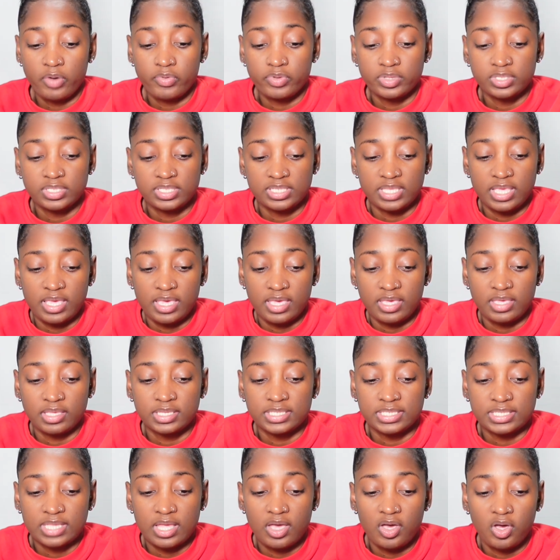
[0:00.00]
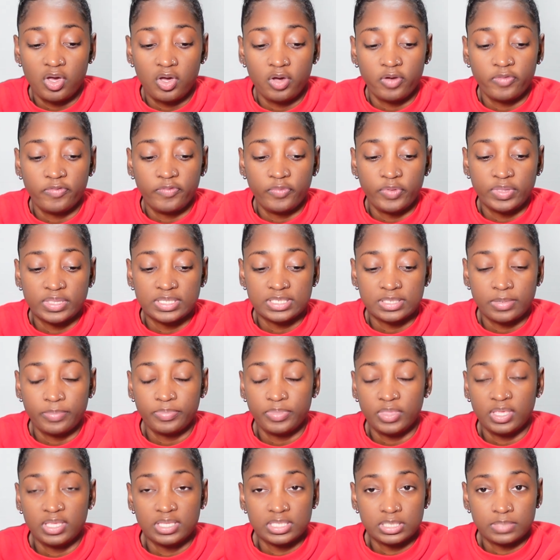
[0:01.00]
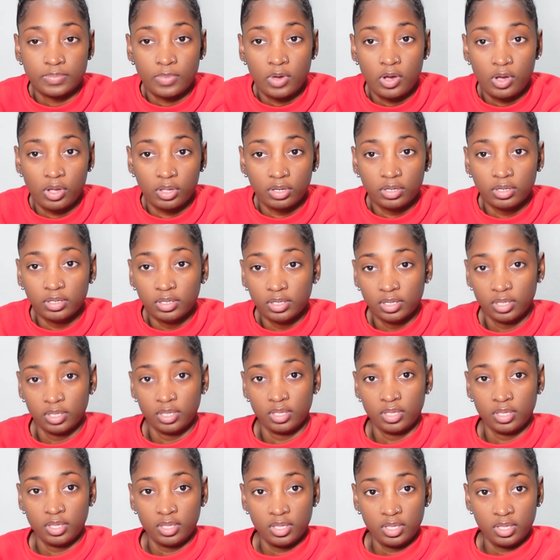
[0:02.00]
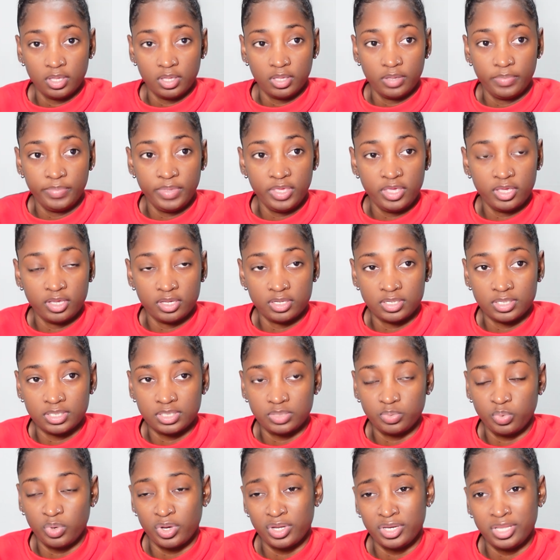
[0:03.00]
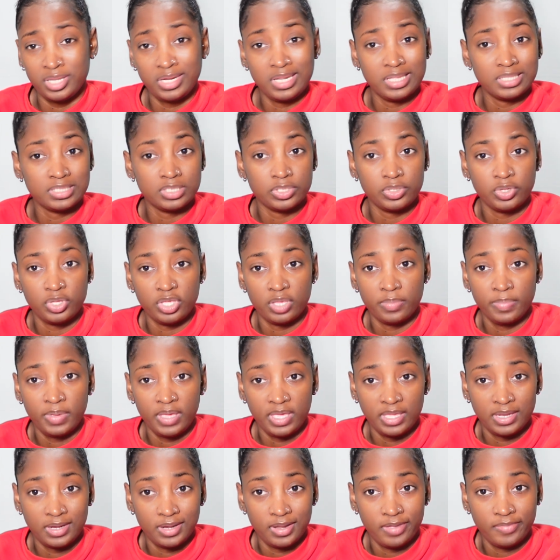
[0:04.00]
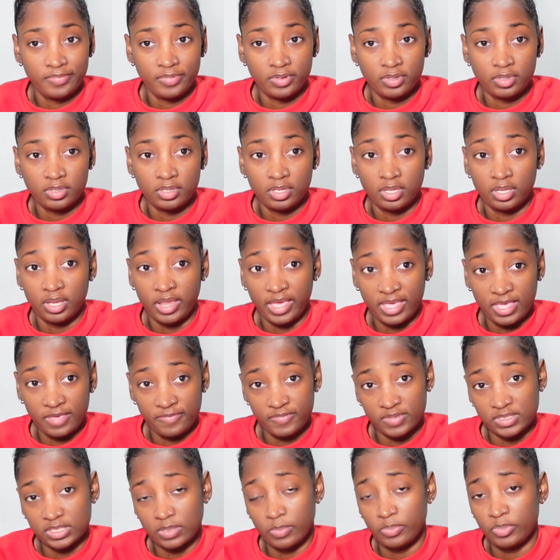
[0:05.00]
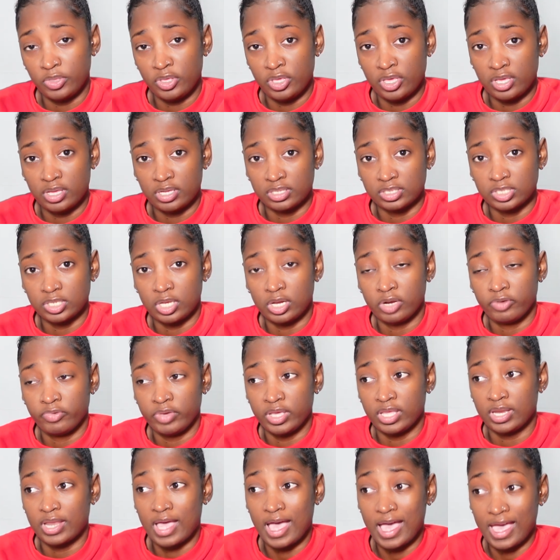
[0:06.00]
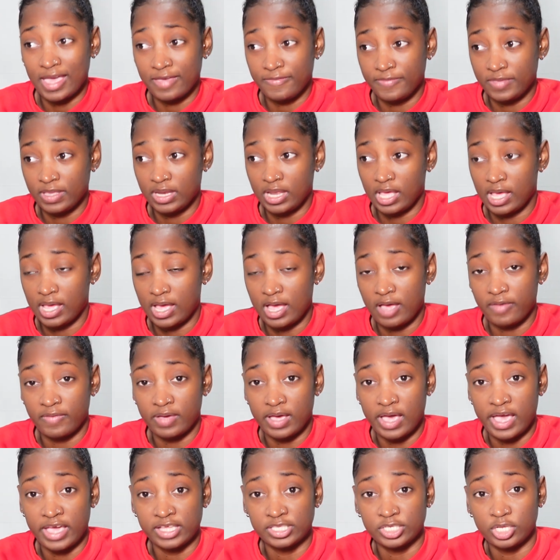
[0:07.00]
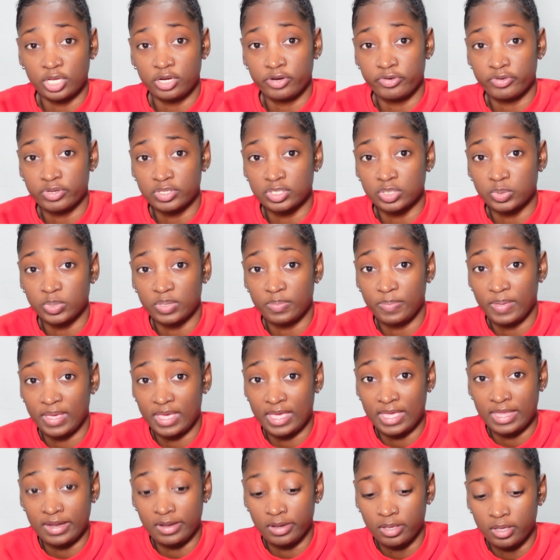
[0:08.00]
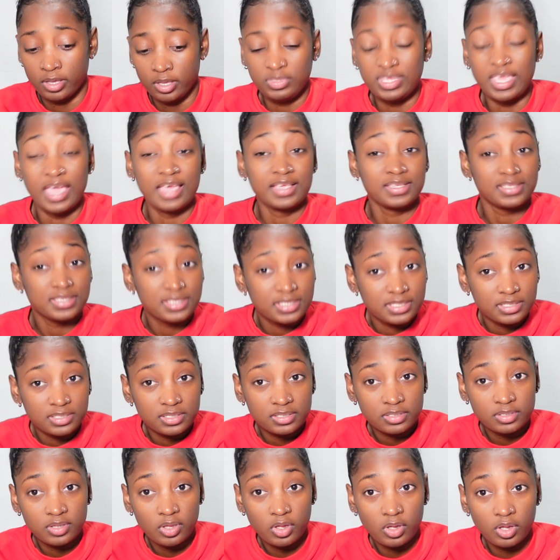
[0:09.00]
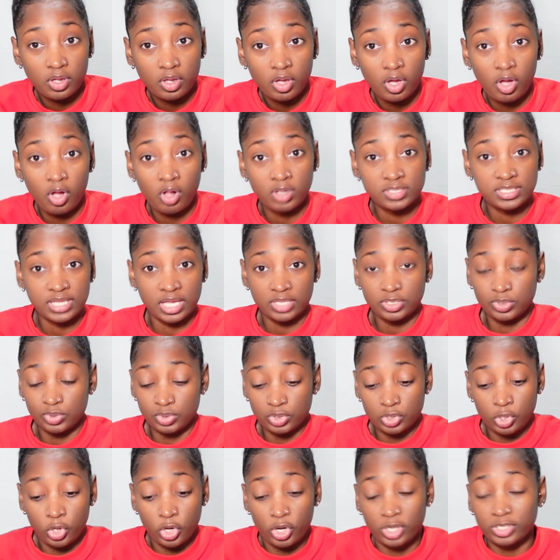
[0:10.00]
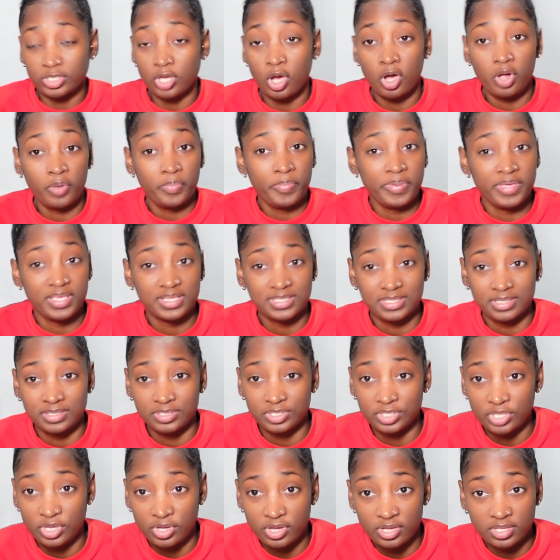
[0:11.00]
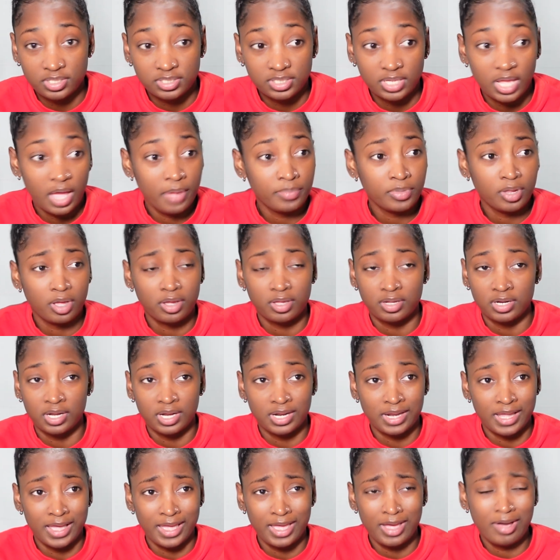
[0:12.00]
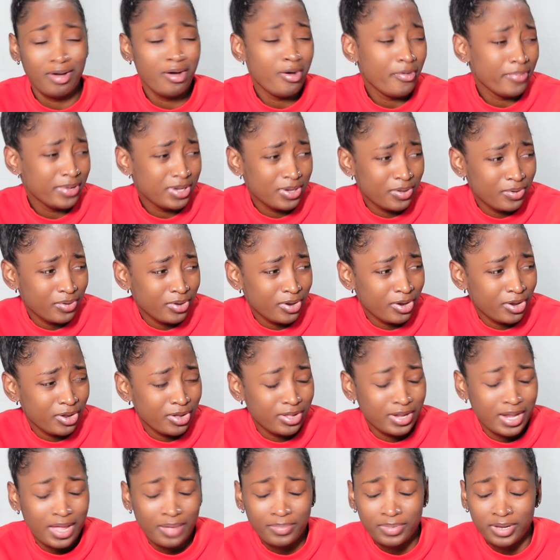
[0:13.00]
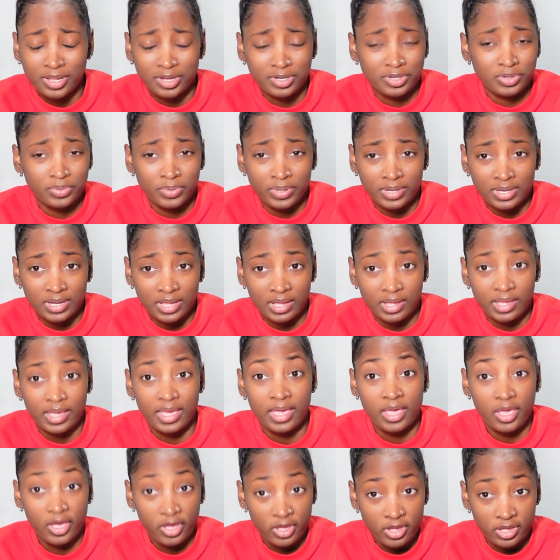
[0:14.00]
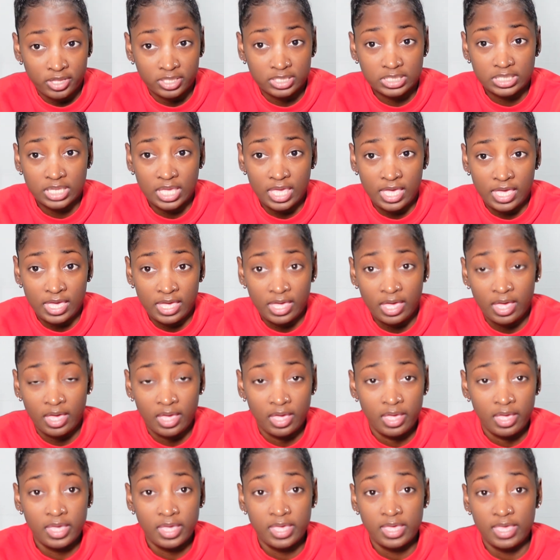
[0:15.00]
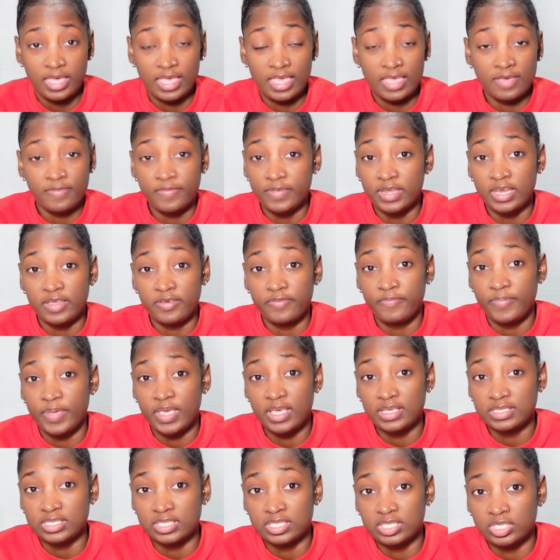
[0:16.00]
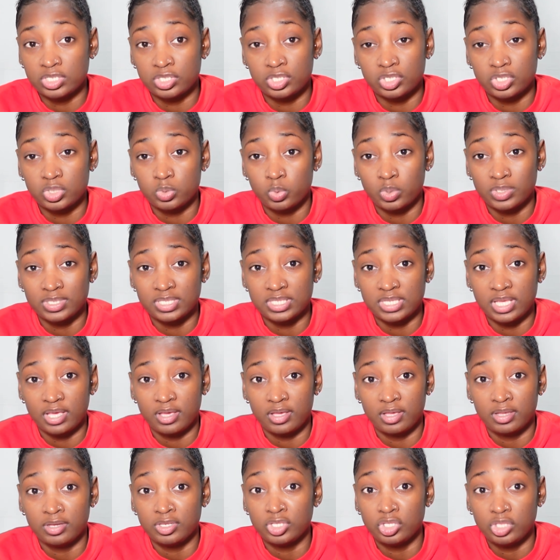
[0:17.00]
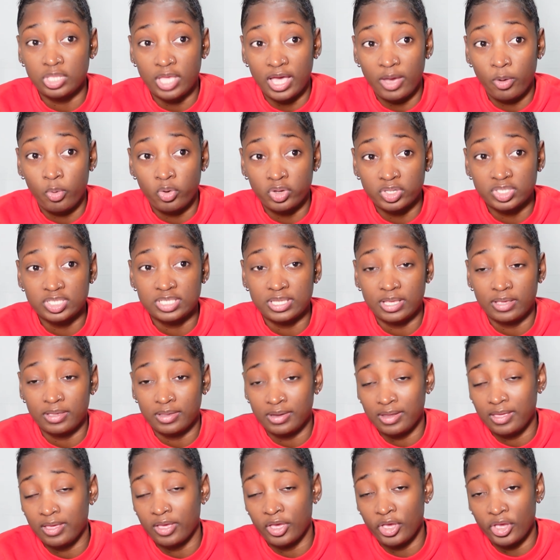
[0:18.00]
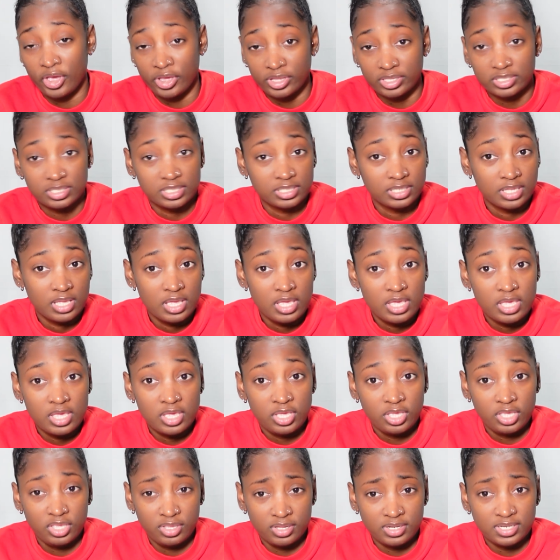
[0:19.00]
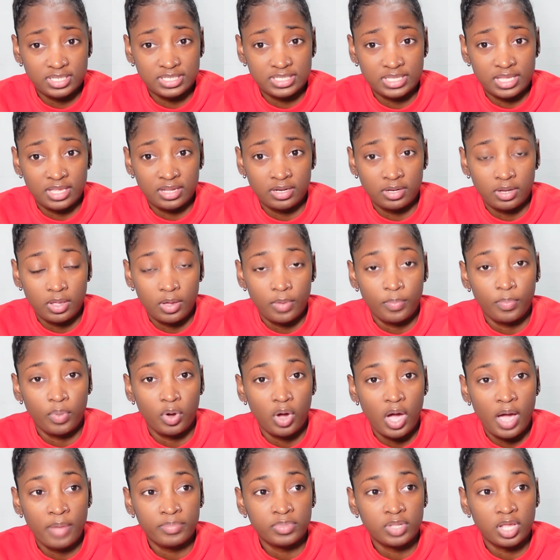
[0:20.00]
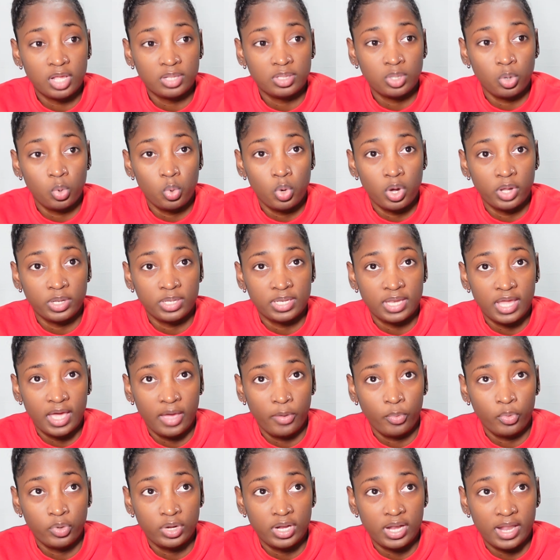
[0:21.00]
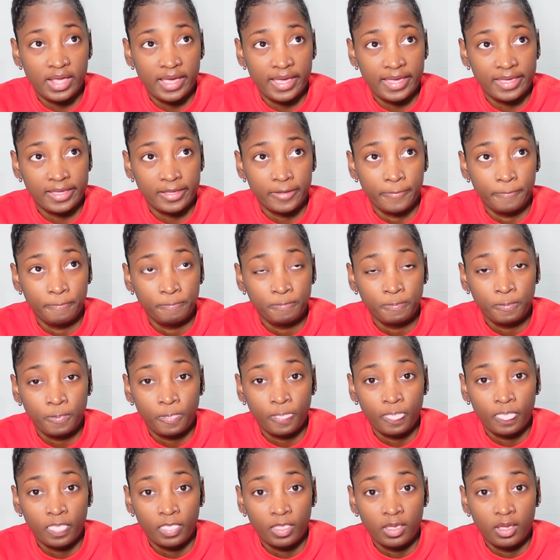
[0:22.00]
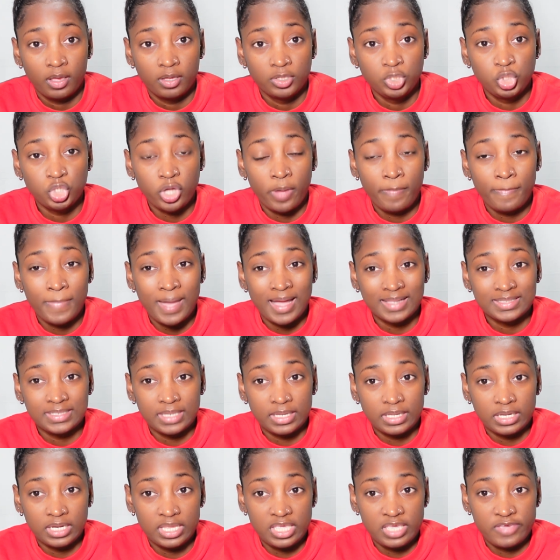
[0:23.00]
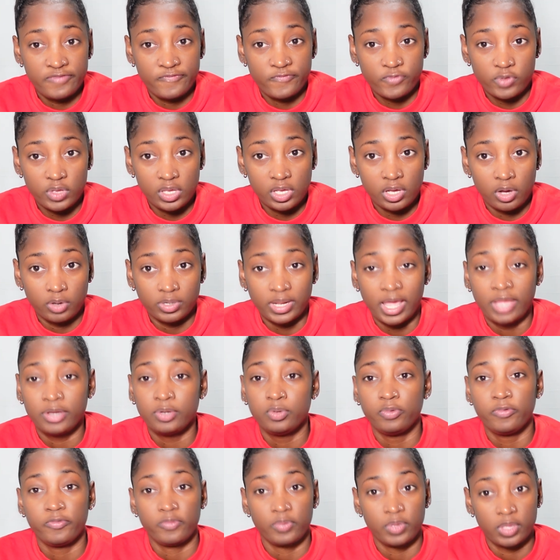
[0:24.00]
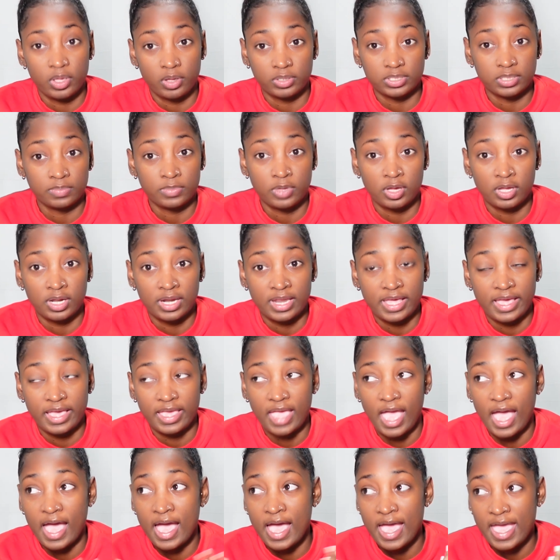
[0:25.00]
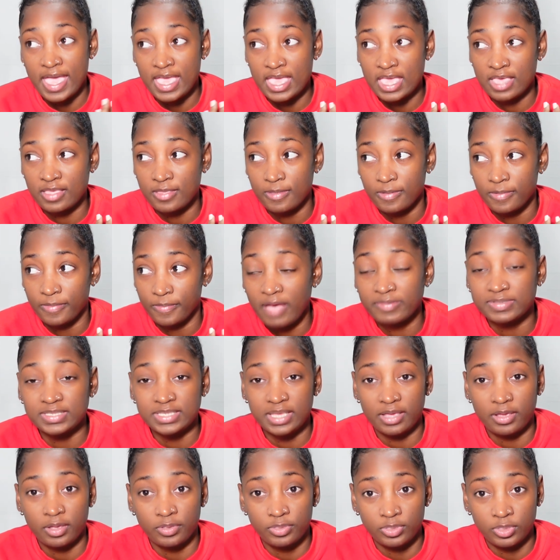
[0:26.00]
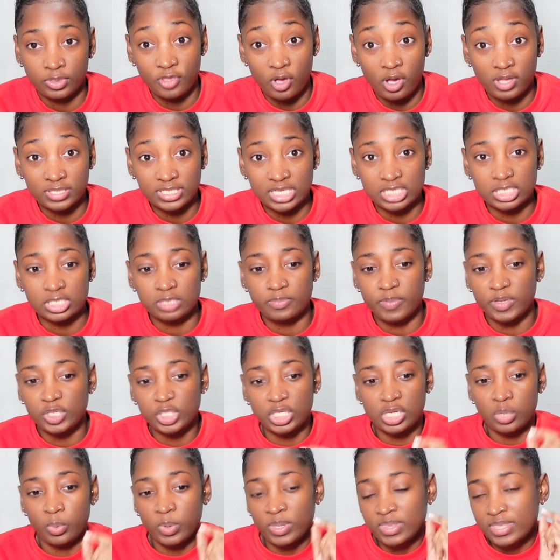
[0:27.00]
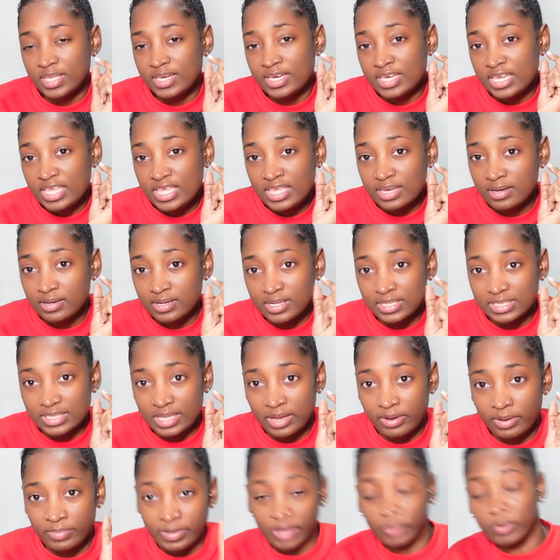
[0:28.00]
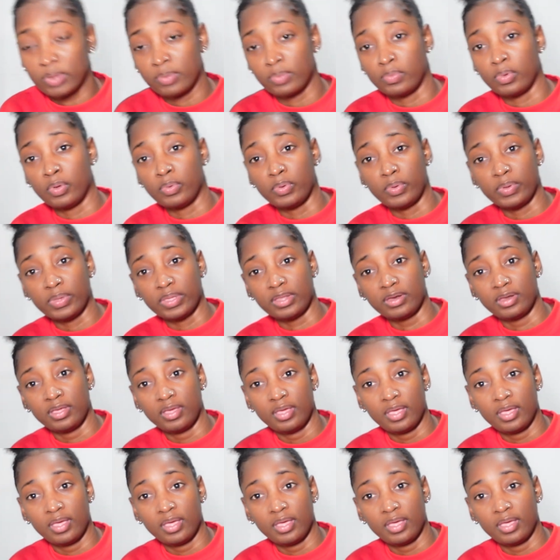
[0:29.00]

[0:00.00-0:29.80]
would say start off with something small, because one, you need to know your pain level, like if it's something you can tolerate. I feel like I have a high tolerance with pain. Yes, all tattoos hurt, all piercings hurt. I'm not gonna lie, oh it don't hurt. I'm not doing that. It hurts, okay? Even if piercings are just 1 second, that 1 second it hurts, you understand? But I'm not the one that would like dramatically freak out. I do freak out, I'm not gonna lie. I have second thoughts, especially when the needle is like, I'm like wait.